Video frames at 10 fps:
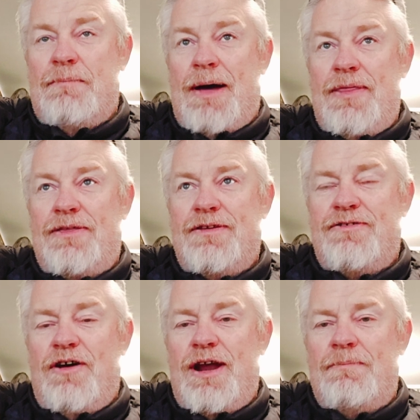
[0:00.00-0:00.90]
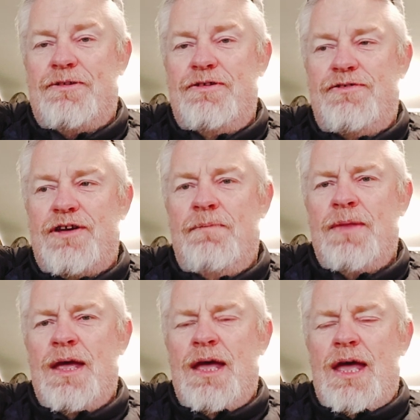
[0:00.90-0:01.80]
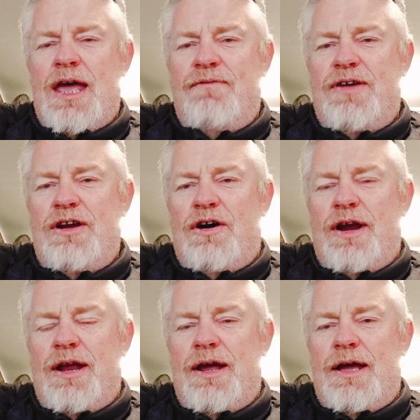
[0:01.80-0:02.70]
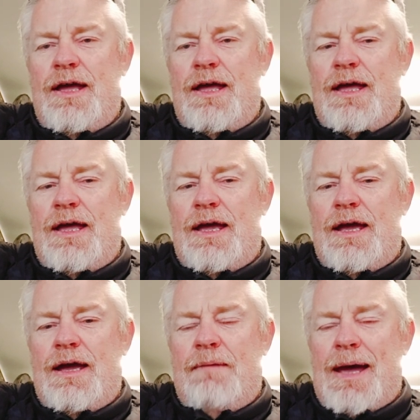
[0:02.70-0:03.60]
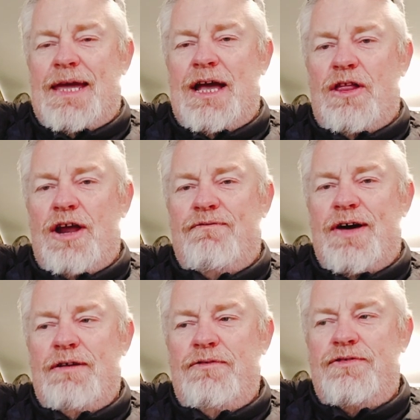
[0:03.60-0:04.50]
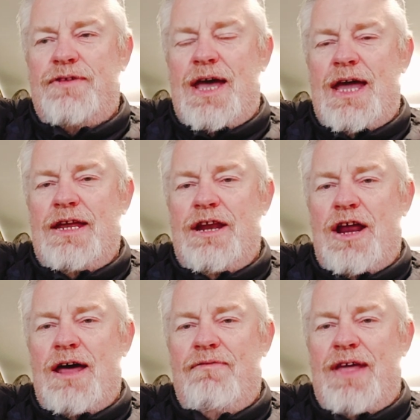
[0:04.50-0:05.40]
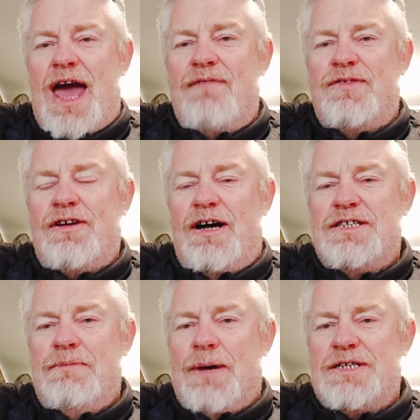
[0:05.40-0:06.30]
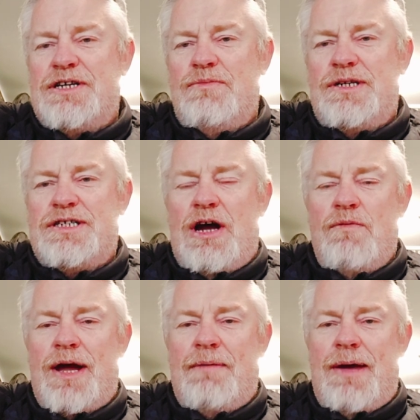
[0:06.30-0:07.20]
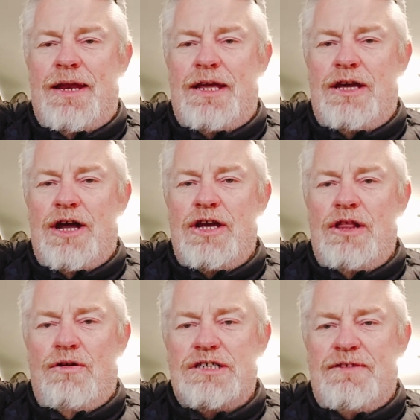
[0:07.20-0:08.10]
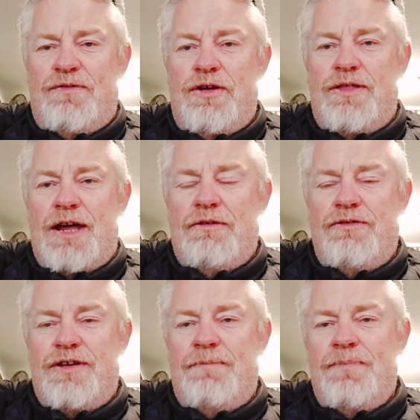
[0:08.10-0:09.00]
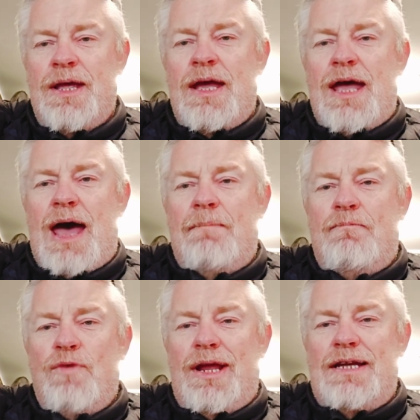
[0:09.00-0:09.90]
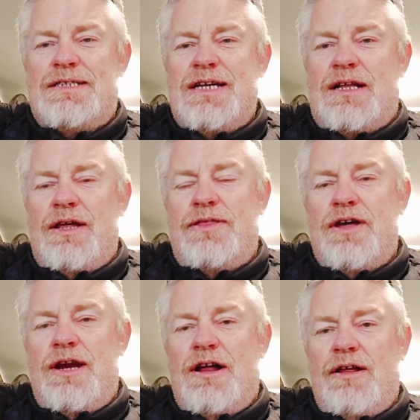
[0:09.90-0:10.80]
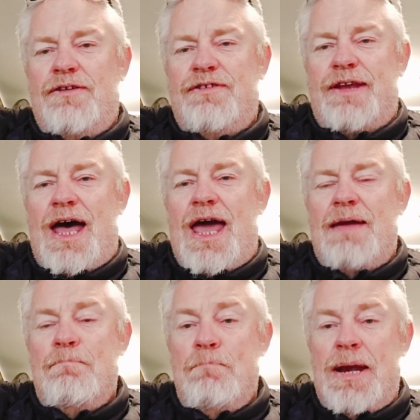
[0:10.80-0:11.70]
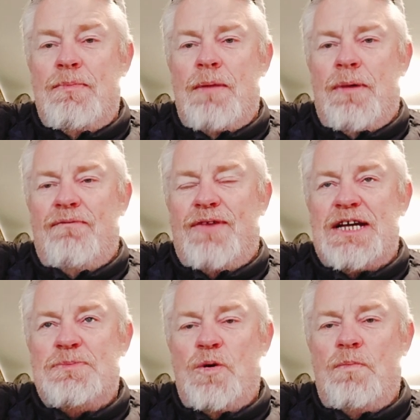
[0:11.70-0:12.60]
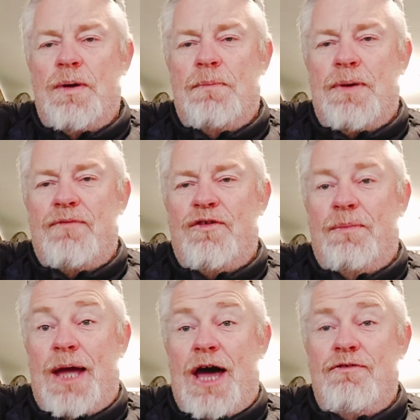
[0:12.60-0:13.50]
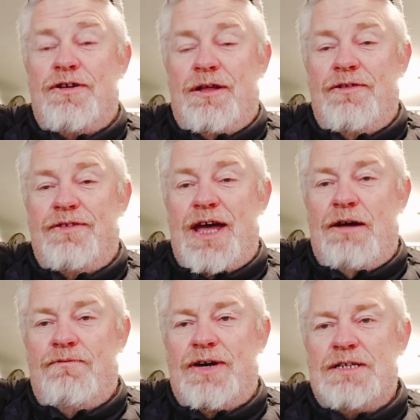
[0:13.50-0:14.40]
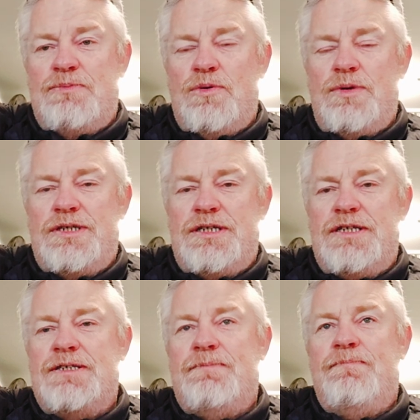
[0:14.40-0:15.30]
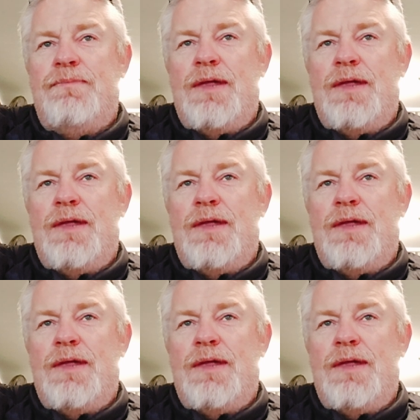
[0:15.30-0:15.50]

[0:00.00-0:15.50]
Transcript: month to sign up to. So if you're not making a lot of funnels and you don't have the advertising budget, which they're recommending, you know, you launch a few funnels at realistically $30 a day minimum on Facebook, but preferably $100 a day on Facebook, which is